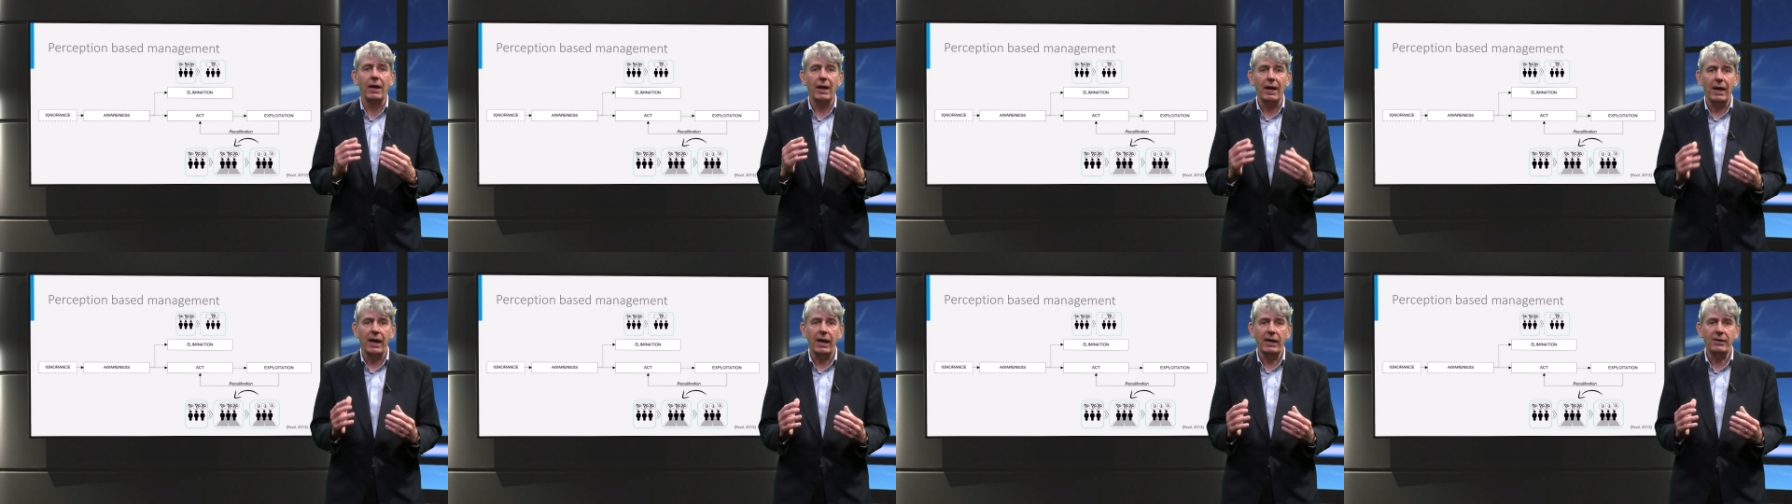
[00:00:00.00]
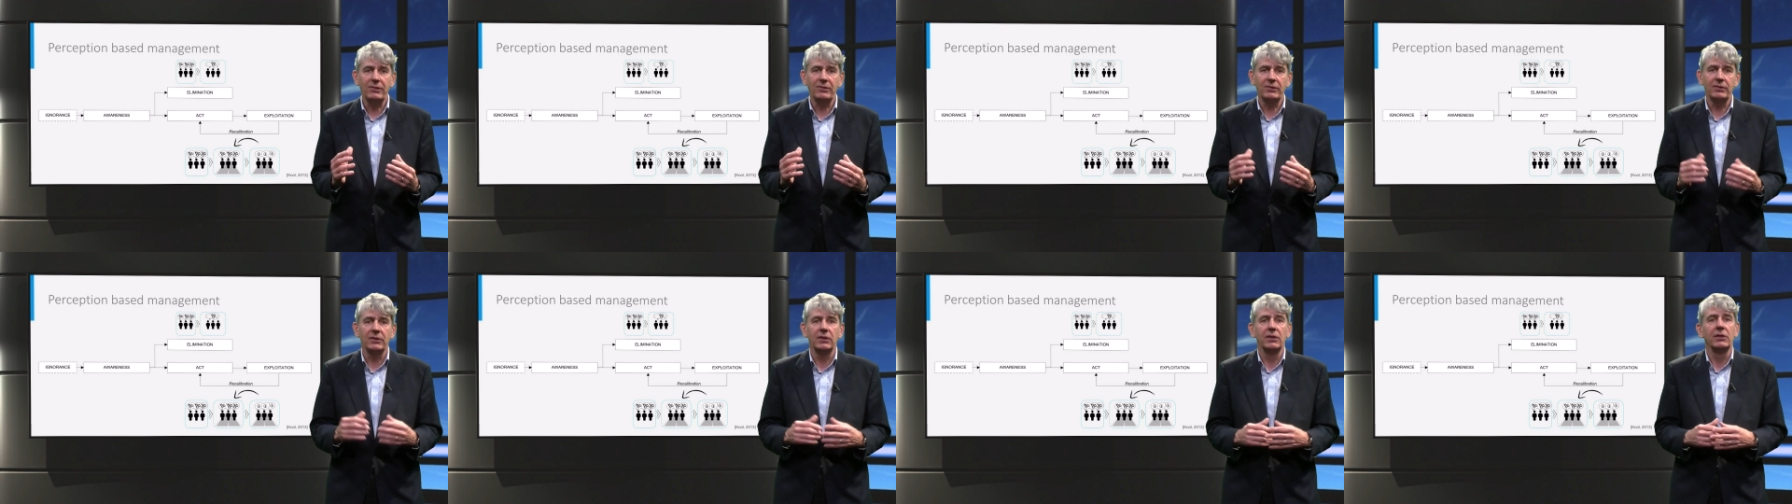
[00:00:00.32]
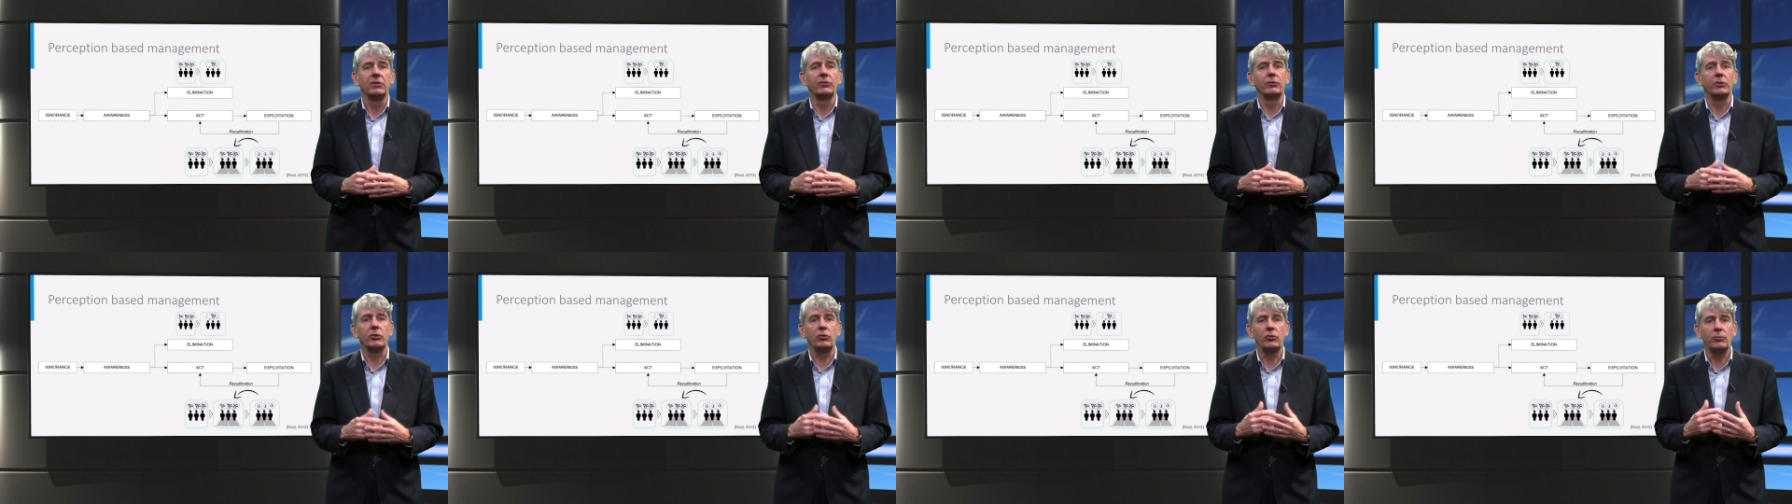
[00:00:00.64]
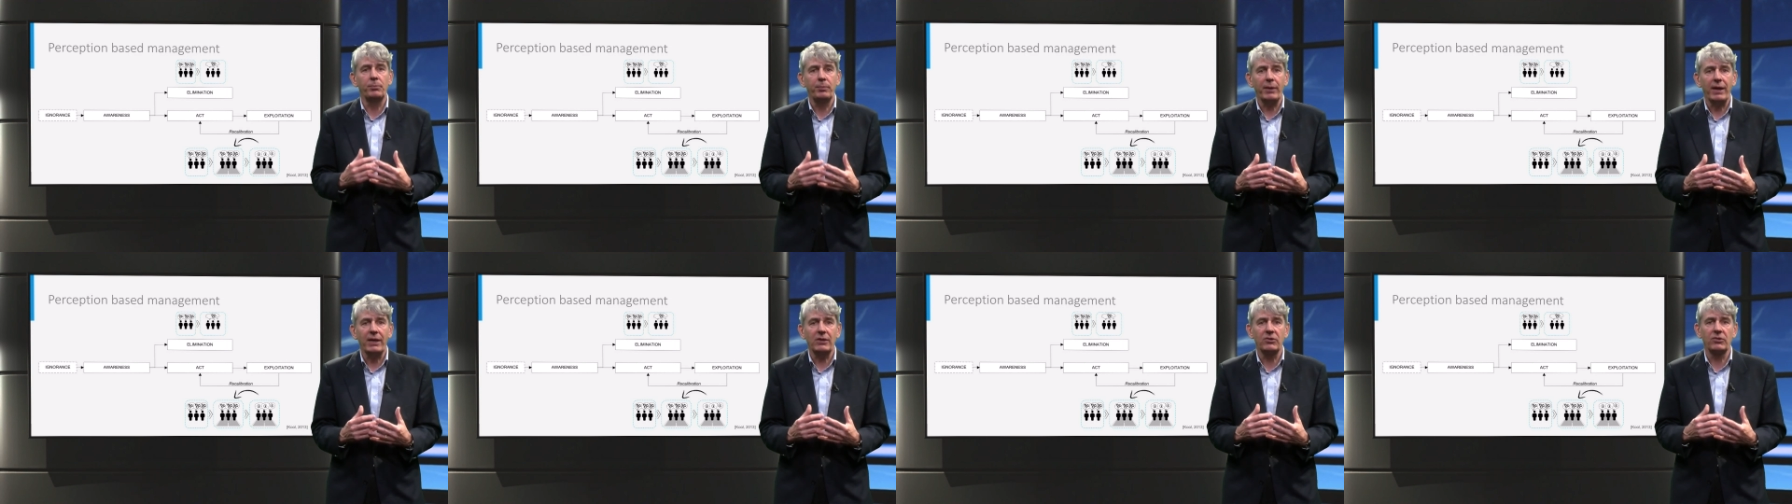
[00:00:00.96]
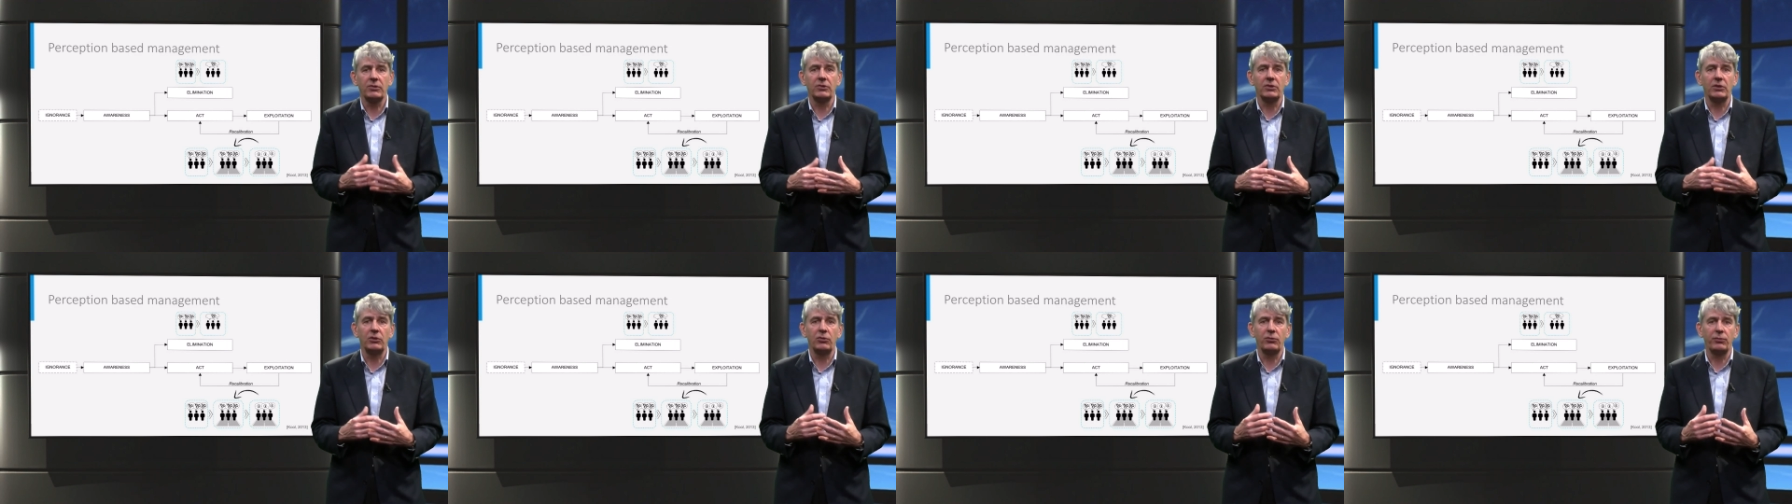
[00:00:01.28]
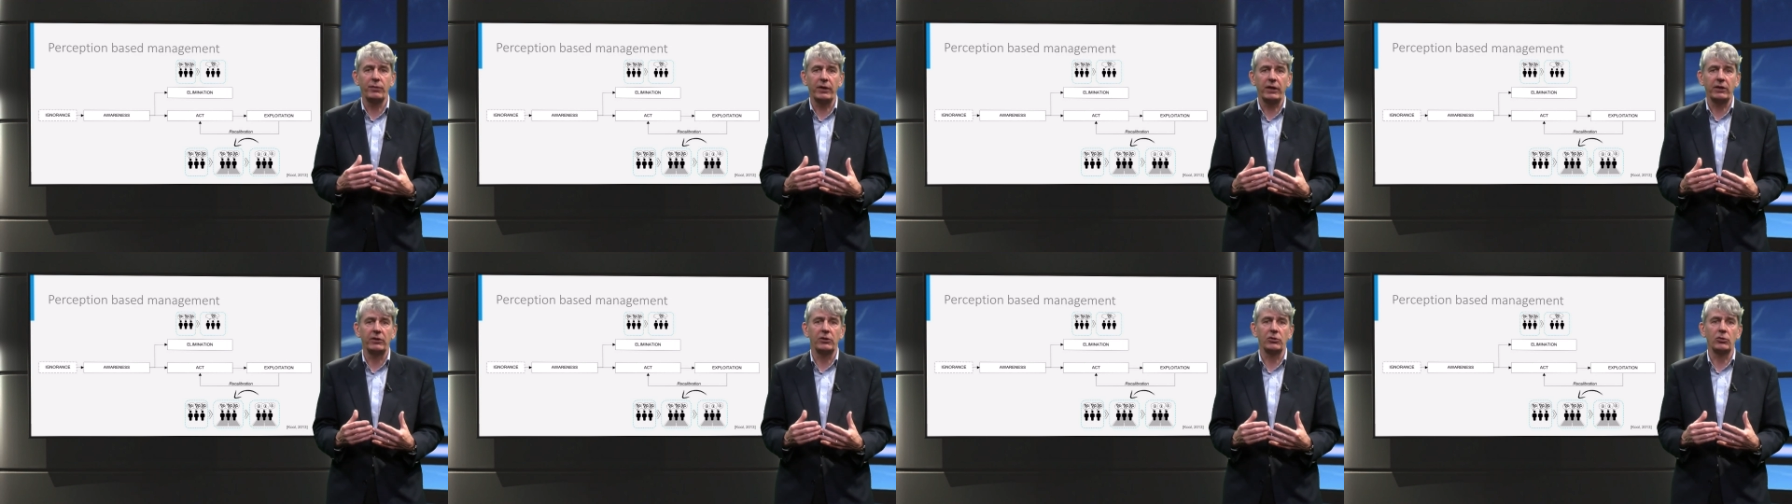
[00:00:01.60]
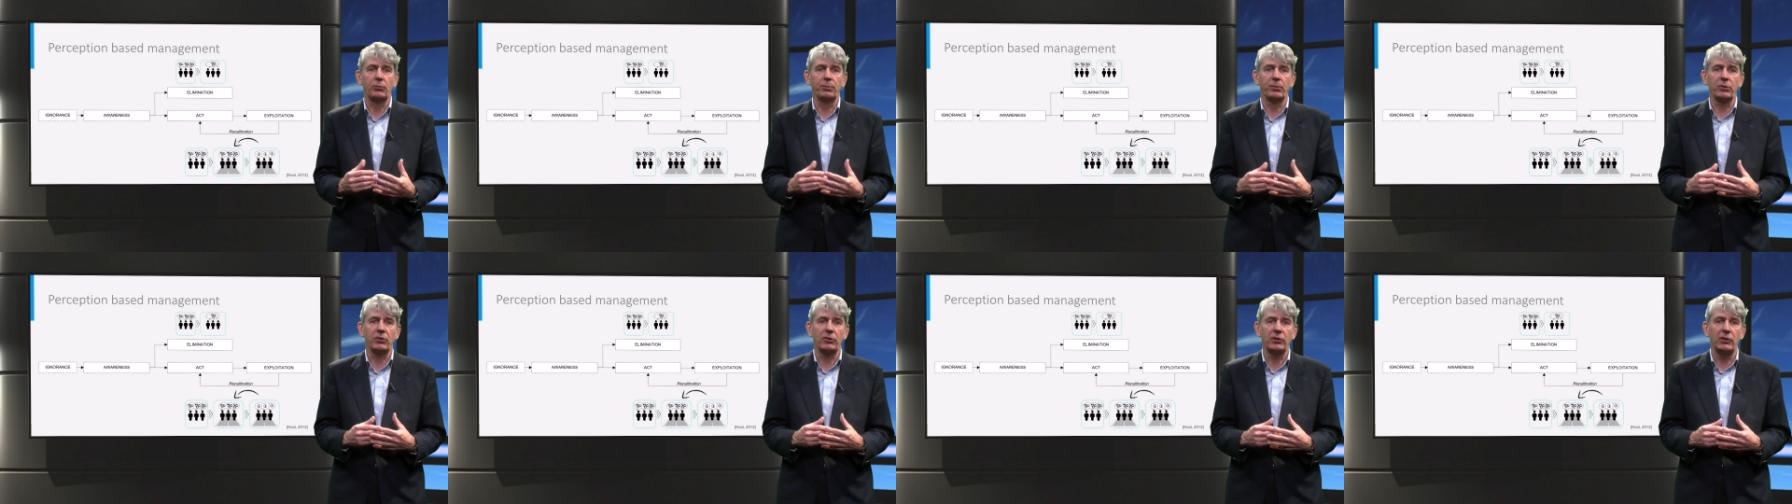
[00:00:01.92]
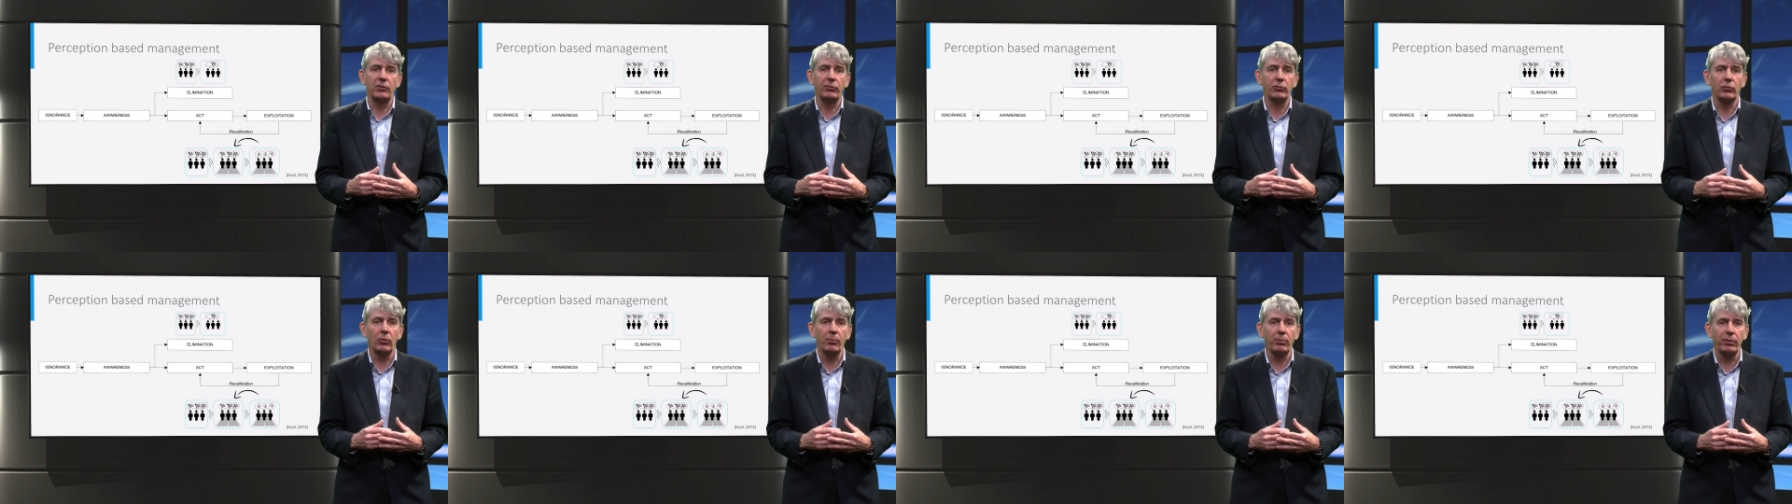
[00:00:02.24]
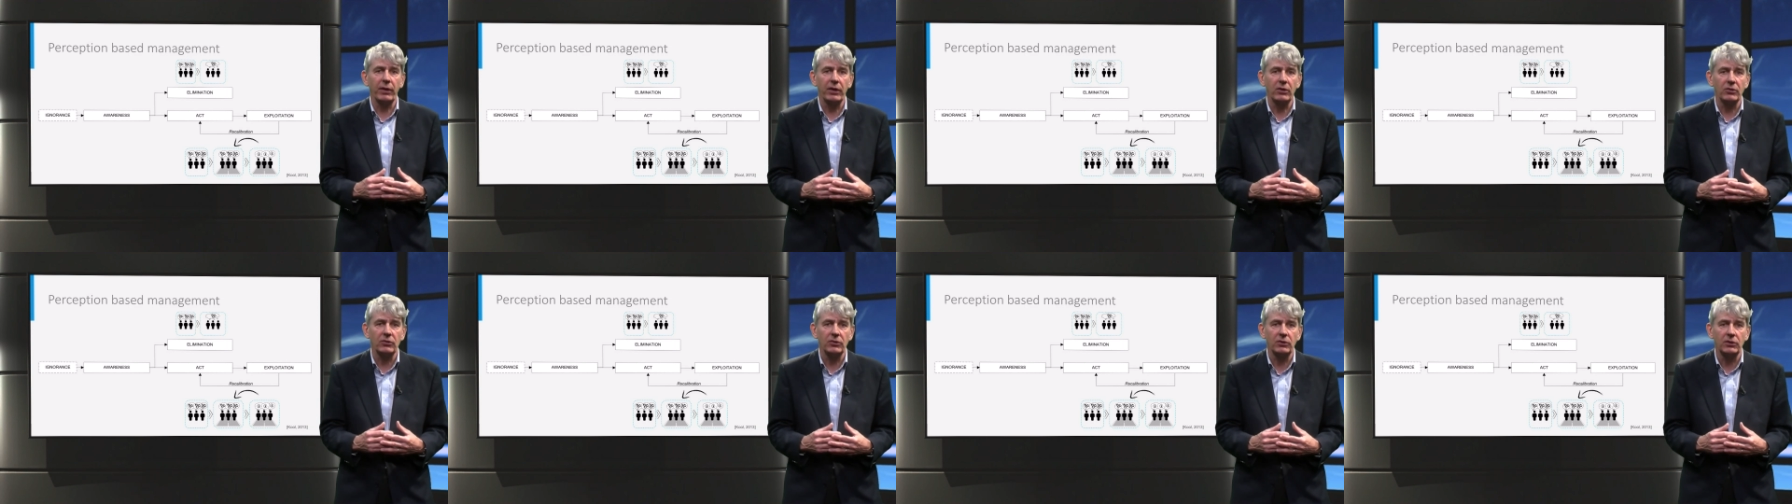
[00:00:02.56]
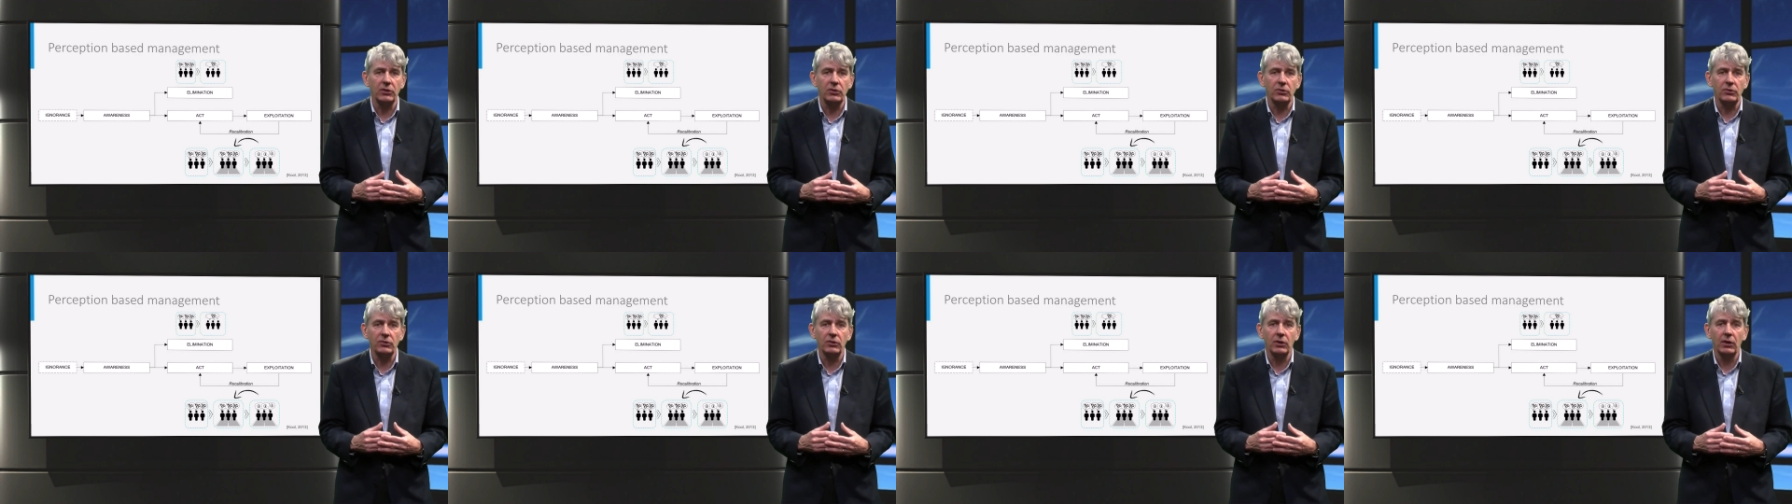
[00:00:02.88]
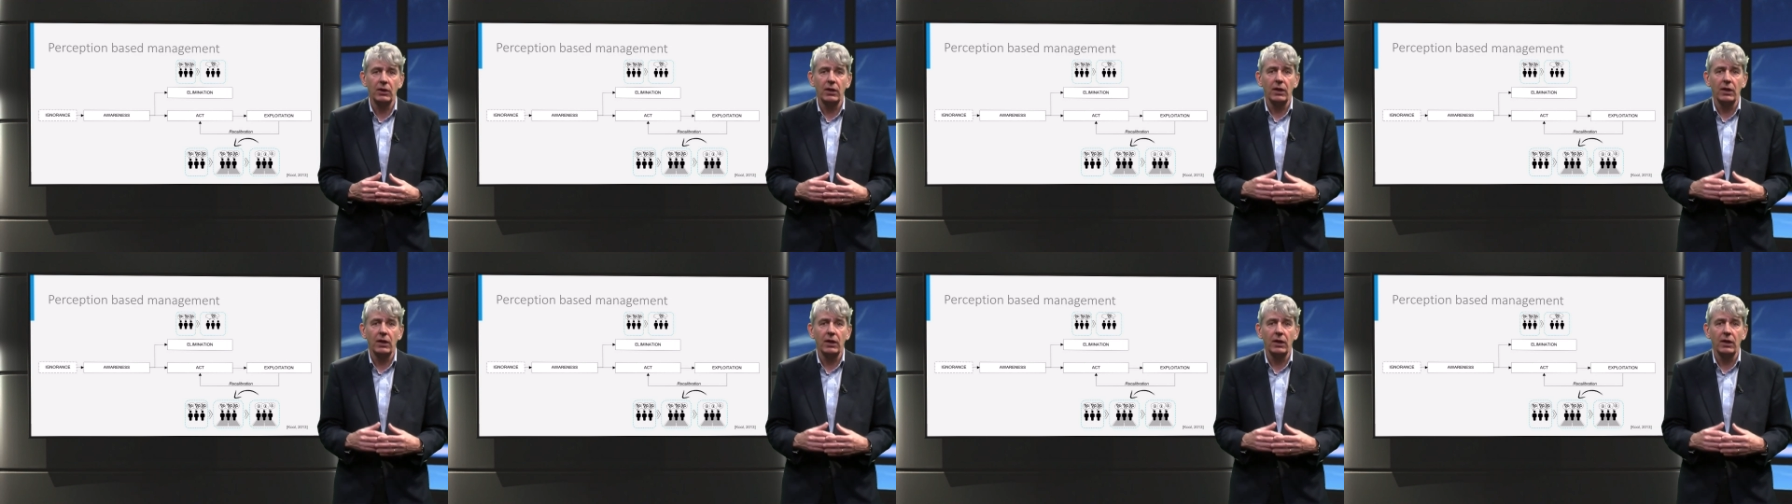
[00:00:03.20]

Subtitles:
ACT respects these various perceived complexities